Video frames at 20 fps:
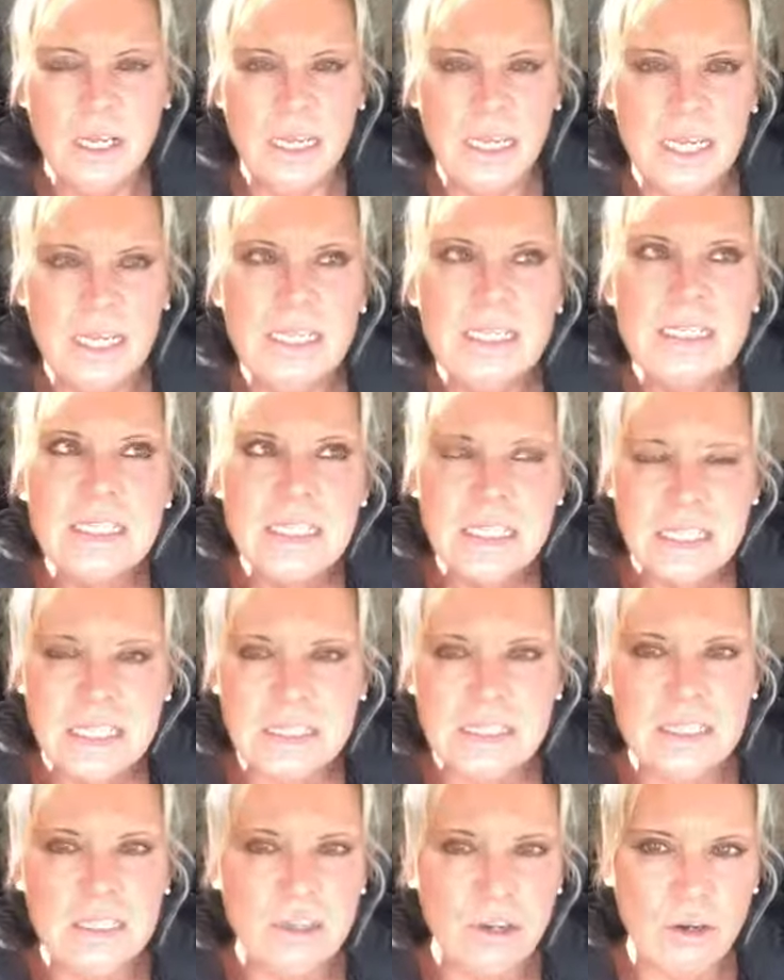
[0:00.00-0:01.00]
is and
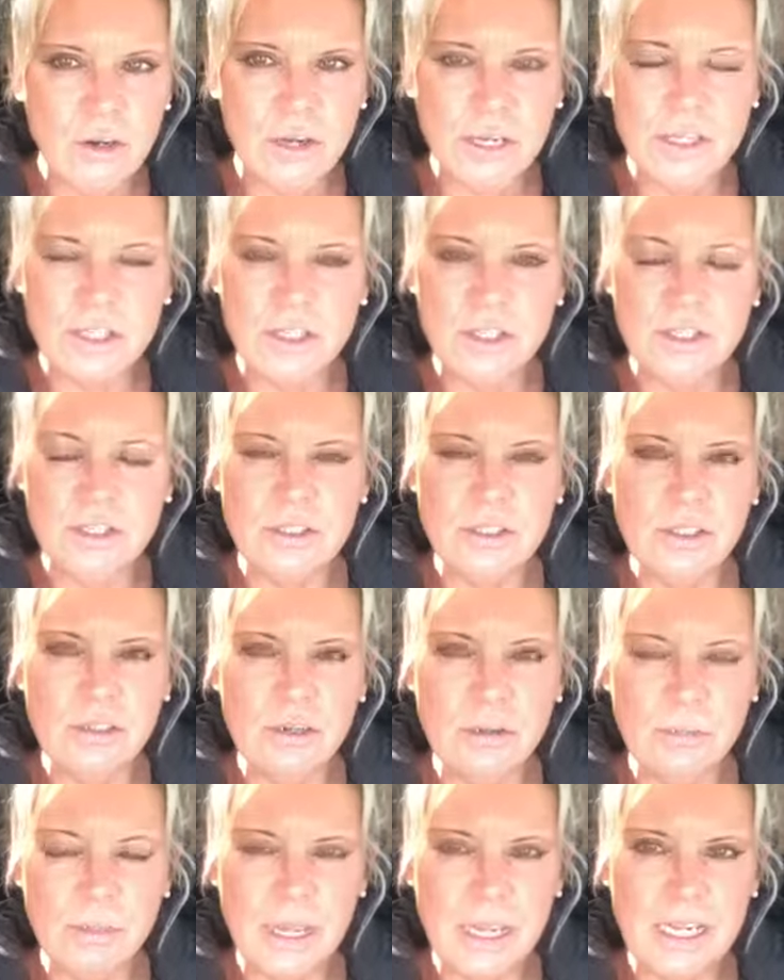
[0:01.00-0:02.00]
isn't going to sort
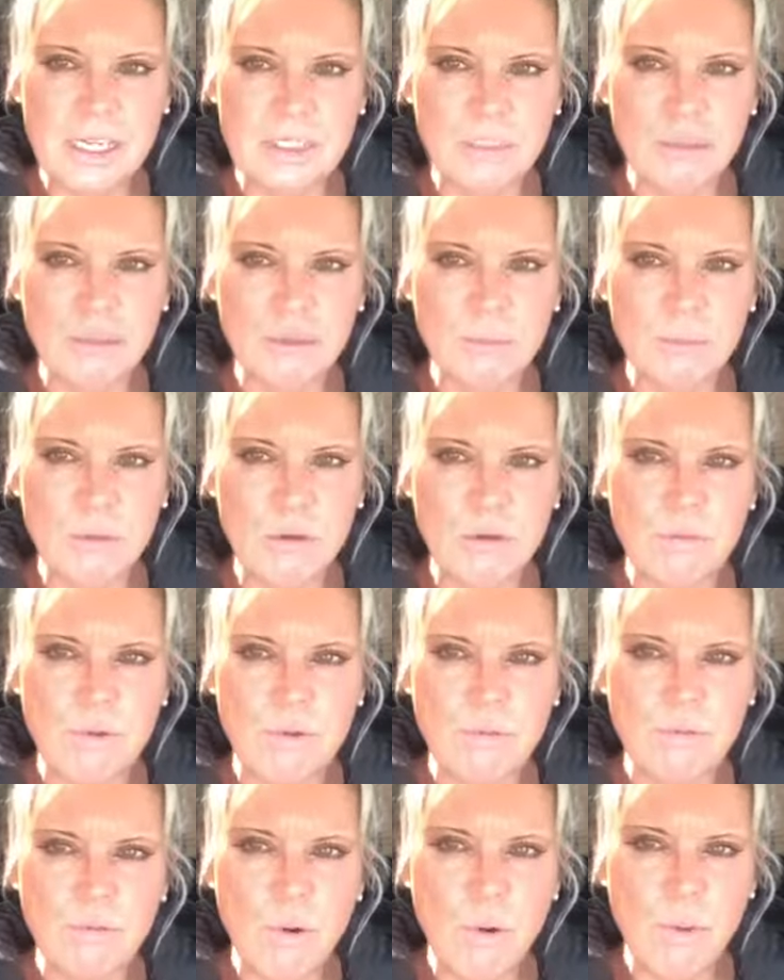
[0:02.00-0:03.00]
of be sort of
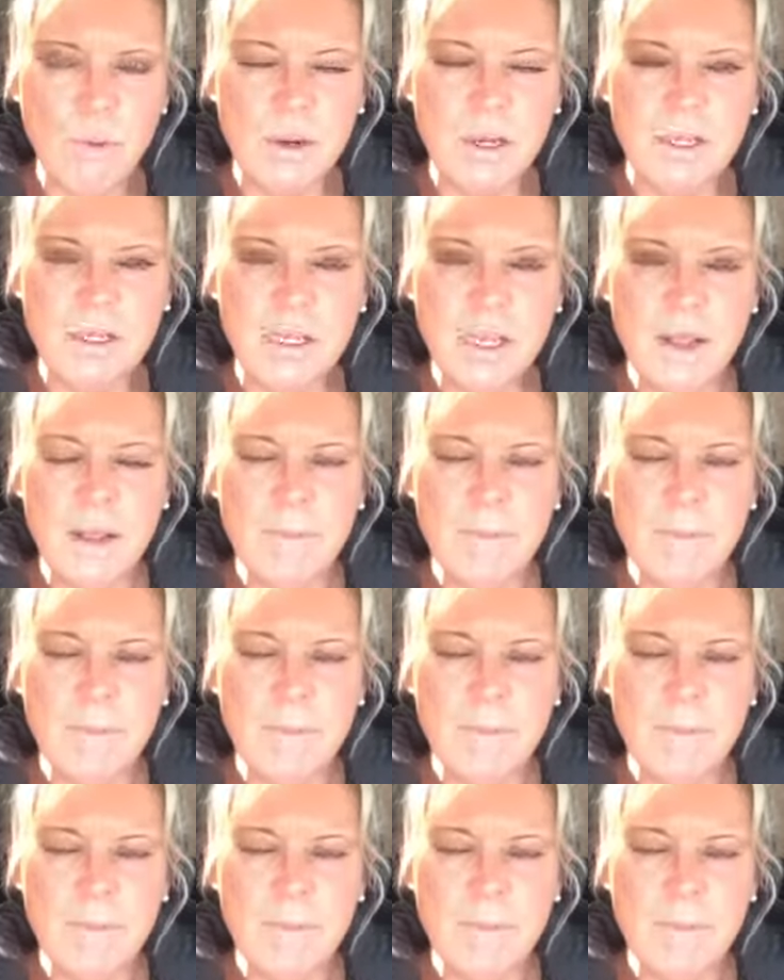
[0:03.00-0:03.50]
moving forward.